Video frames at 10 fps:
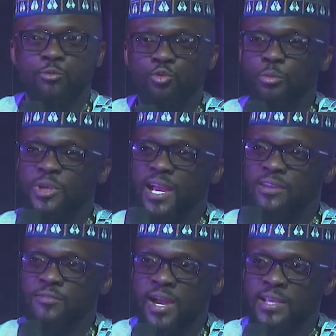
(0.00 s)
will be
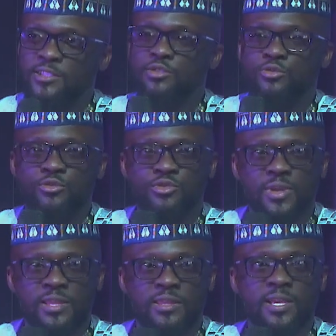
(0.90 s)
advised to
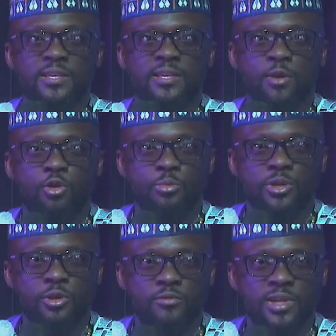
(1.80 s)
strengthen their corporate
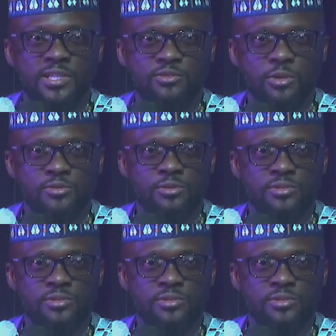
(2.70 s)
governance structures,